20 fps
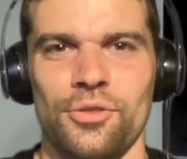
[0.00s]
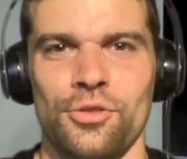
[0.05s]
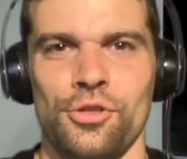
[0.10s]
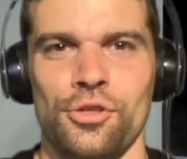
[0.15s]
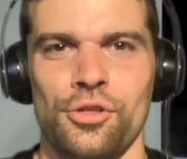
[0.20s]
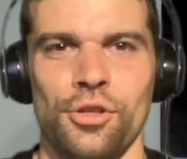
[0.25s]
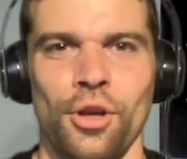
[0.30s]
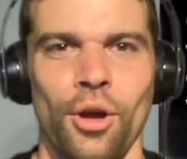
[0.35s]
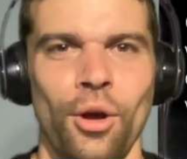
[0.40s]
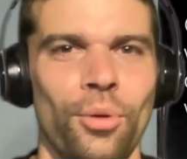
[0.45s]

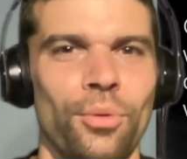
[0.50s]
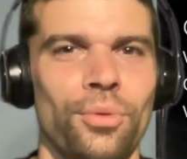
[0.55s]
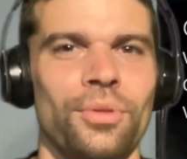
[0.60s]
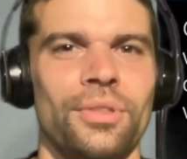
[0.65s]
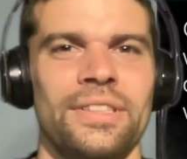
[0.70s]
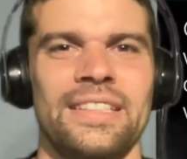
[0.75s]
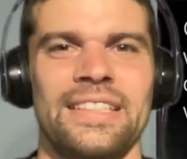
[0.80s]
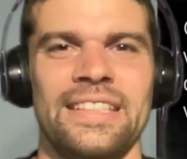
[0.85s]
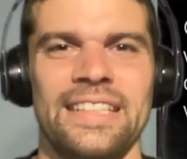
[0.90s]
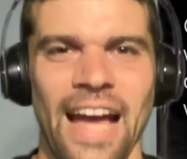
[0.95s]
show
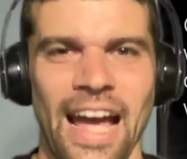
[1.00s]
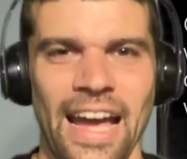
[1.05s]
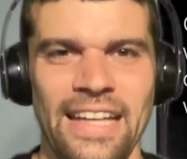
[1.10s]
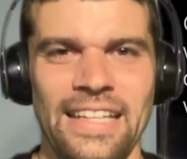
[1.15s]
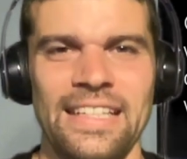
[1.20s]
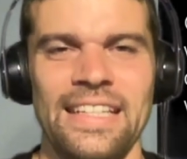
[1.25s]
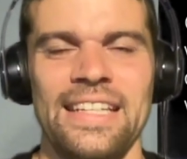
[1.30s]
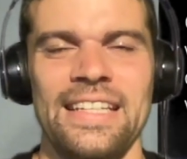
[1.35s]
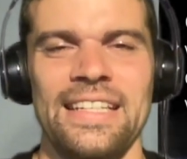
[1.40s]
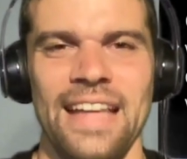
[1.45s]

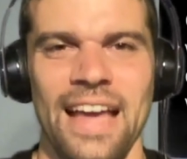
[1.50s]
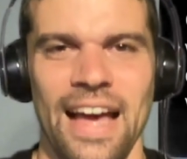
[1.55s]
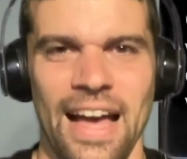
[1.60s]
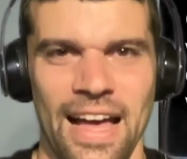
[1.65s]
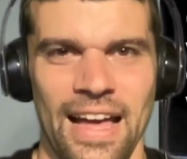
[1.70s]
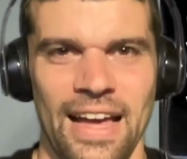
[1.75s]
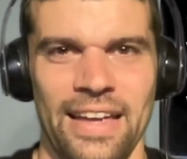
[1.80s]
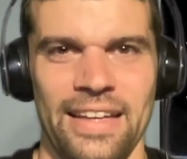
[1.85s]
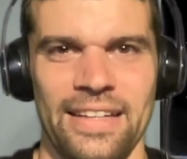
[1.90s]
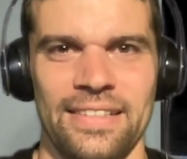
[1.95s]

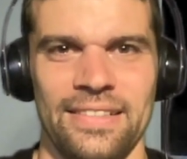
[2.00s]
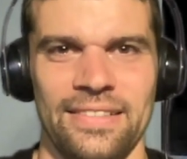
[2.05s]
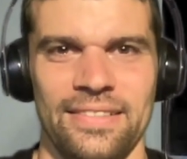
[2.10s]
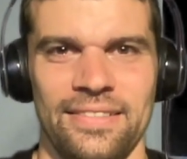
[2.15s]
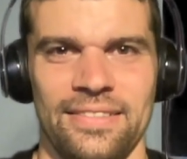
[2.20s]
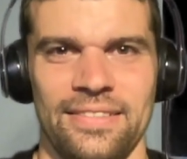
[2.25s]
99.